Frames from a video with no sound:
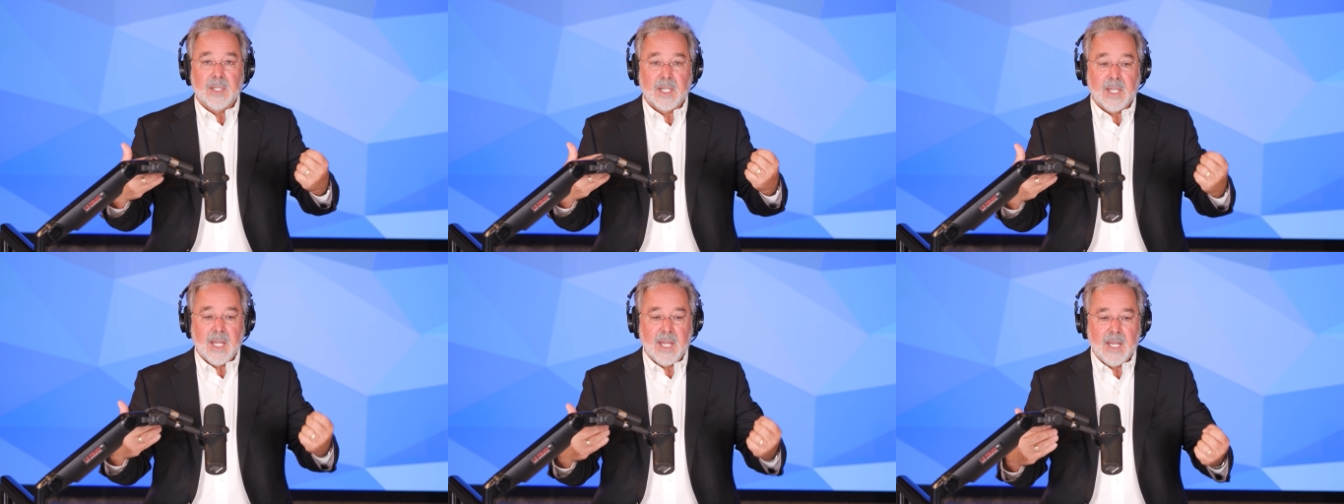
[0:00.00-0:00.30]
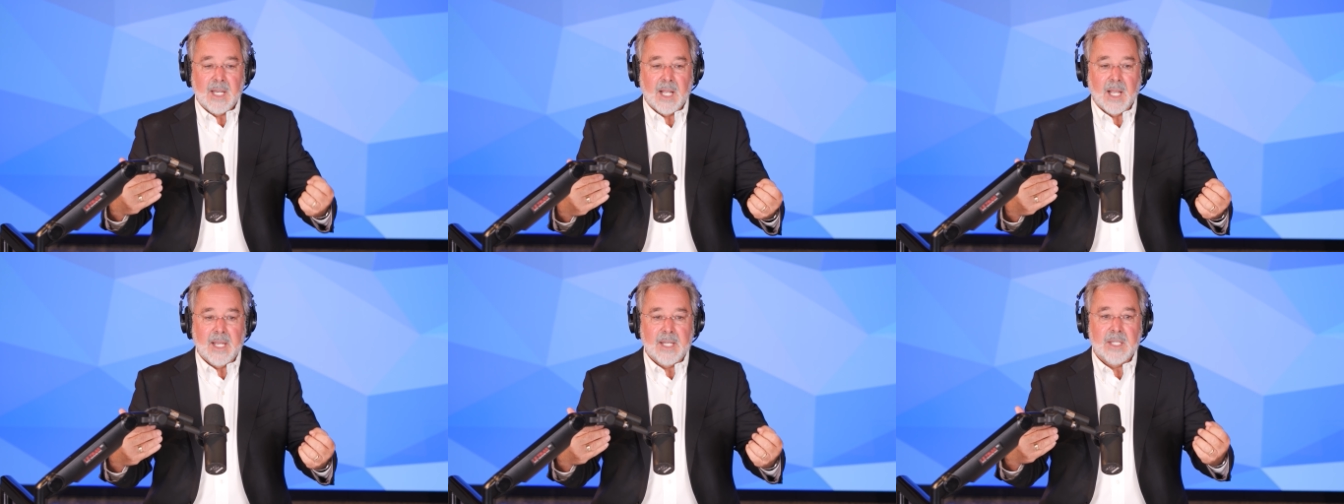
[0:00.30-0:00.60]

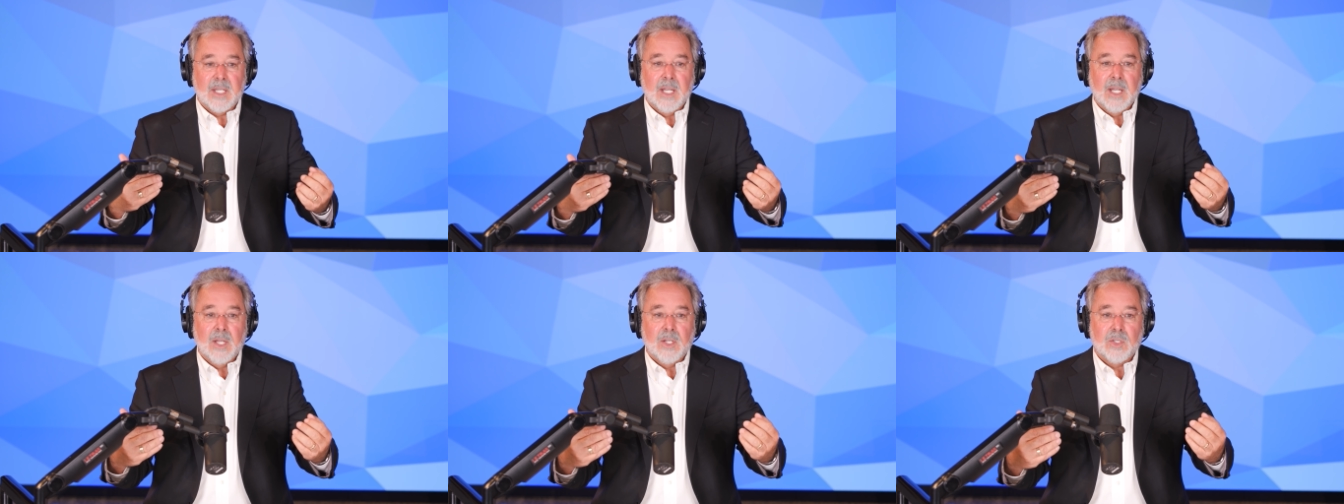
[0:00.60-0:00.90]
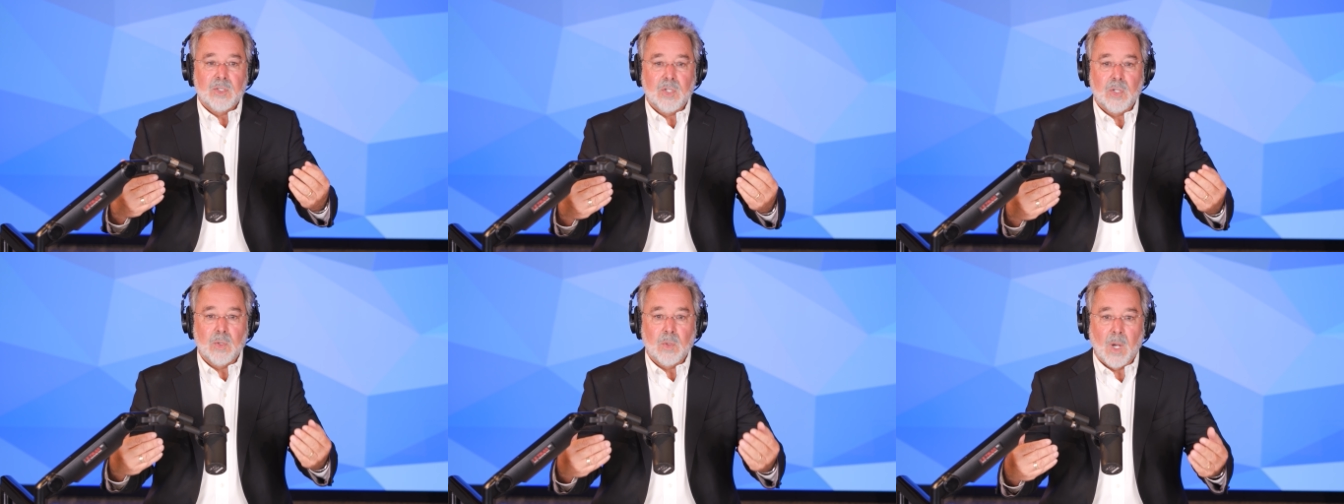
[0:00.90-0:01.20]
canine,
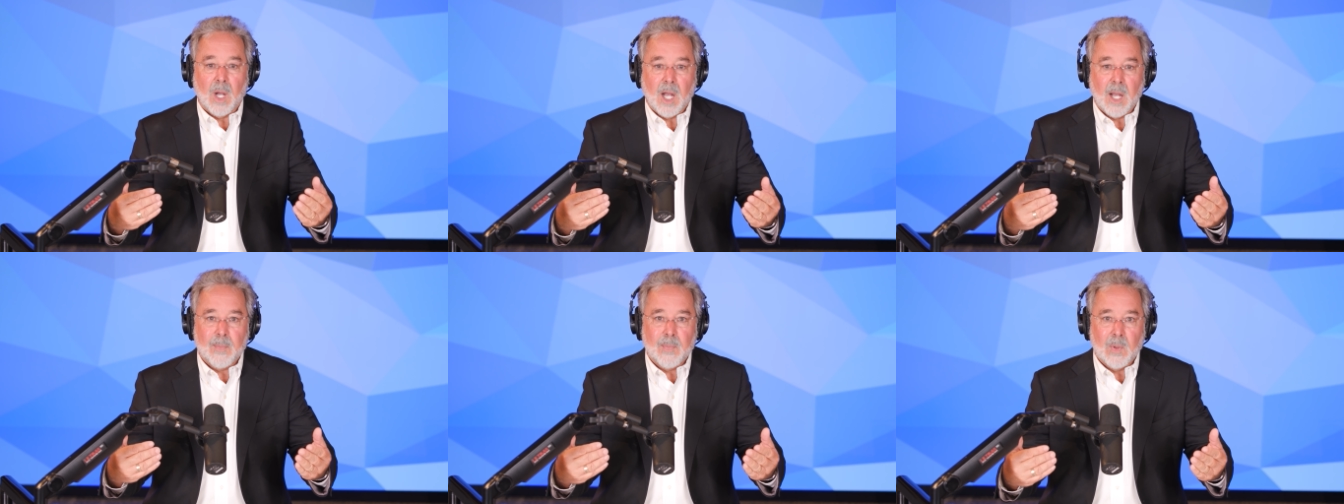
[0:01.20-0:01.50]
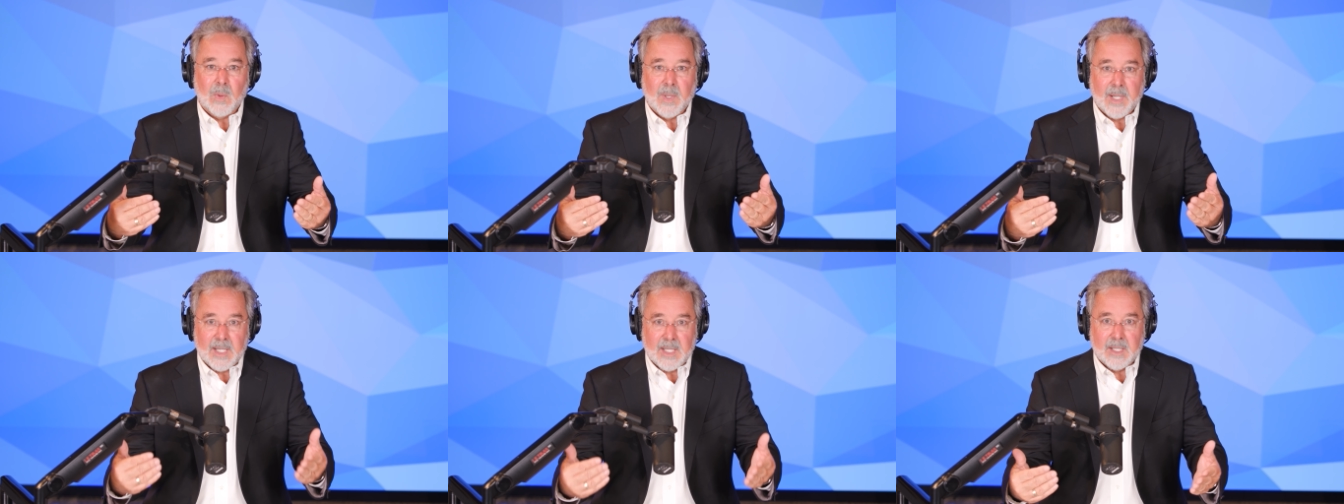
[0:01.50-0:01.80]
to
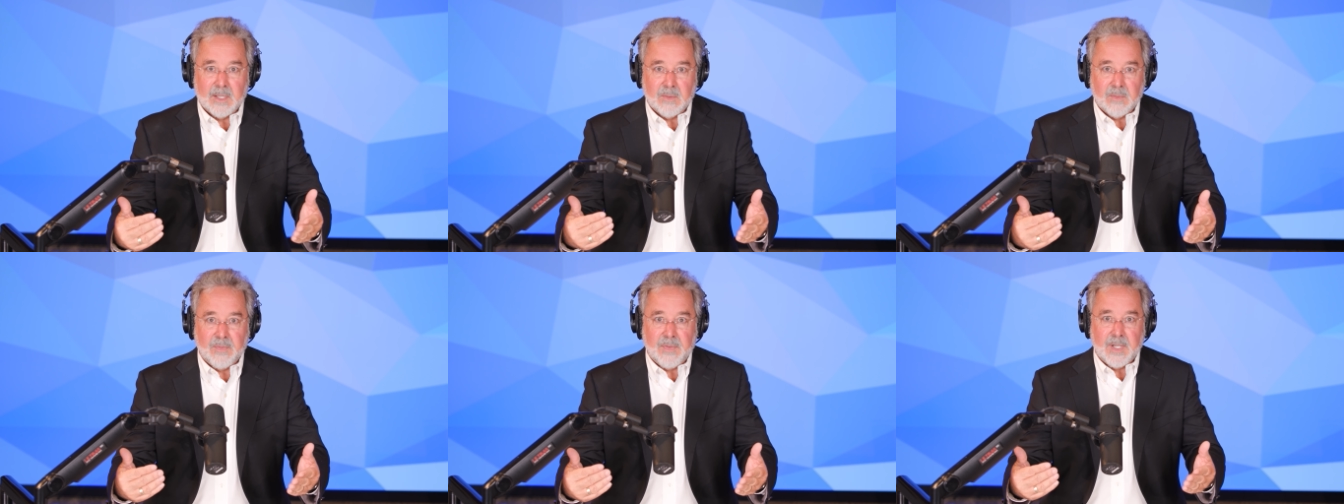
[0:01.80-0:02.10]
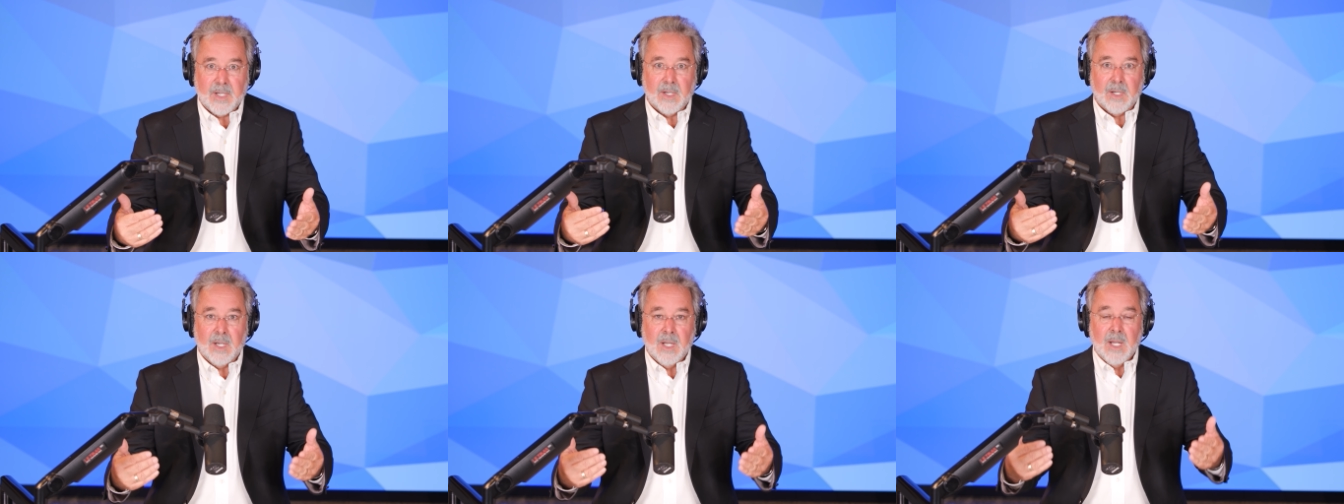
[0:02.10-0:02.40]
operate in
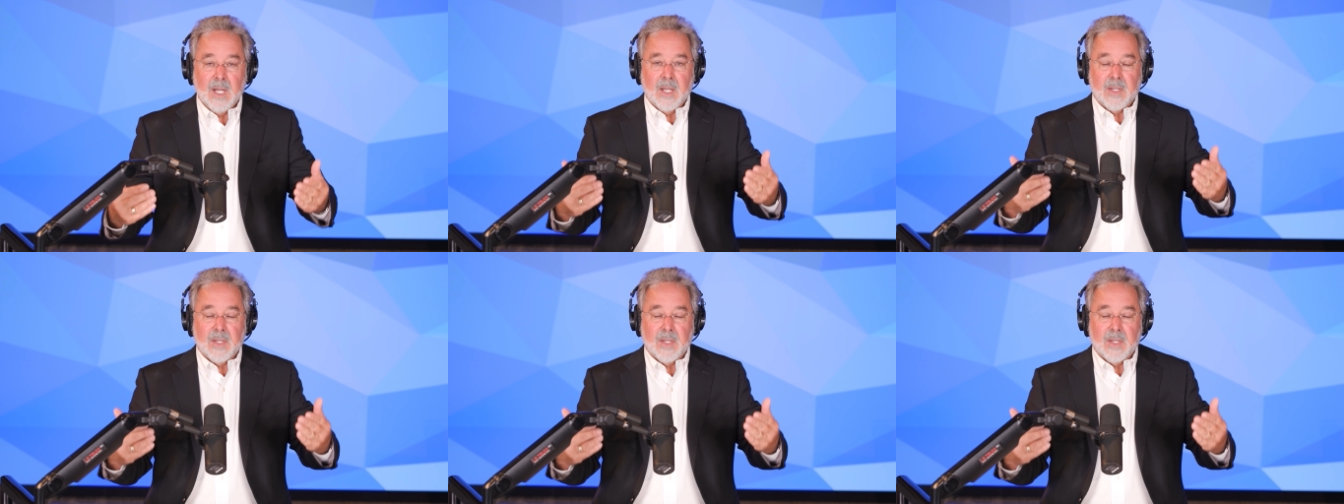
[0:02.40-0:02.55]
fear.